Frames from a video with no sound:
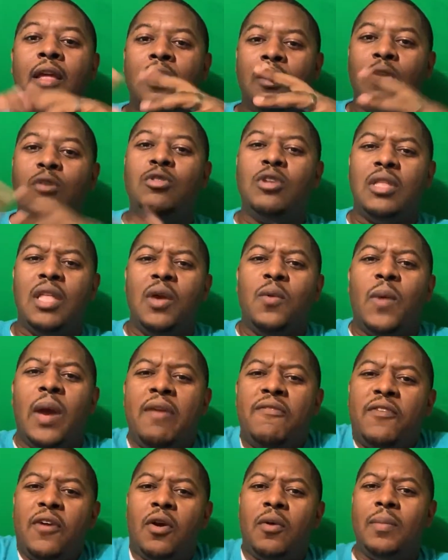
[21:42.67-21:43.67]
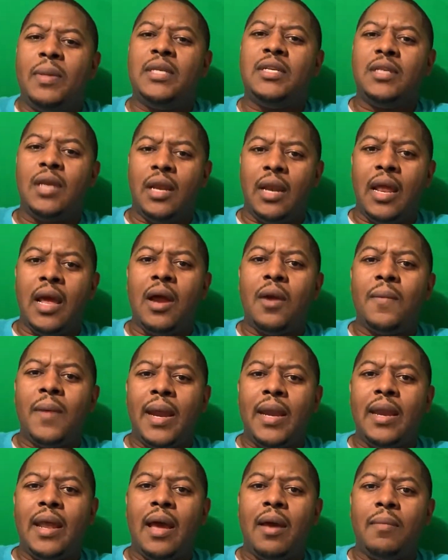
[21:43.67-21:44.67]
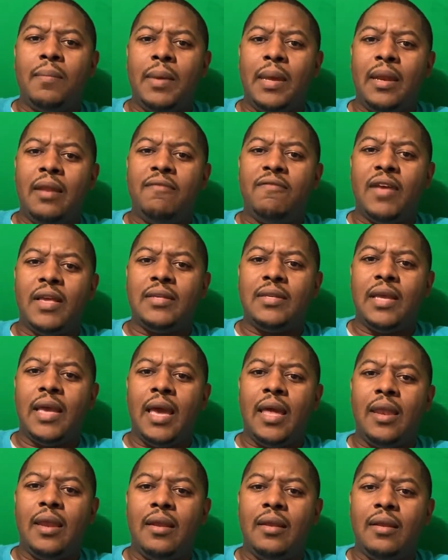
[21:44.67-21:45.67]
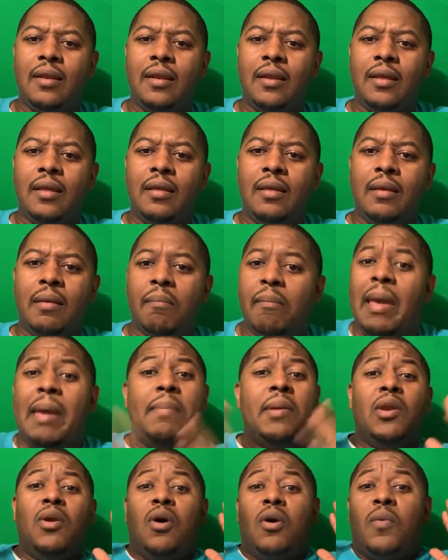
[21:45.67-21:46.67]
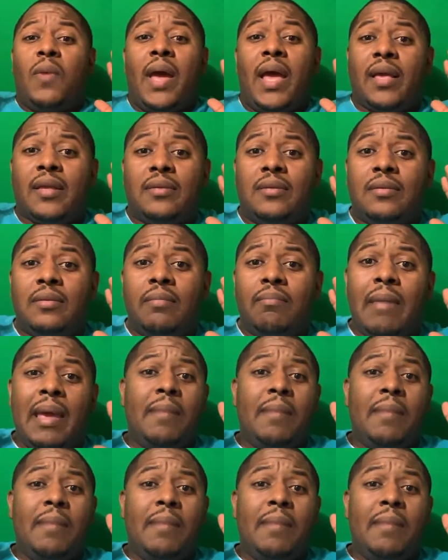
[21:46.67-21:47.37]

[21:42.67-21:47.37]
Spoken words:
don't you think Wayfair would be shut down right now and being investigated? Maybe no arrest,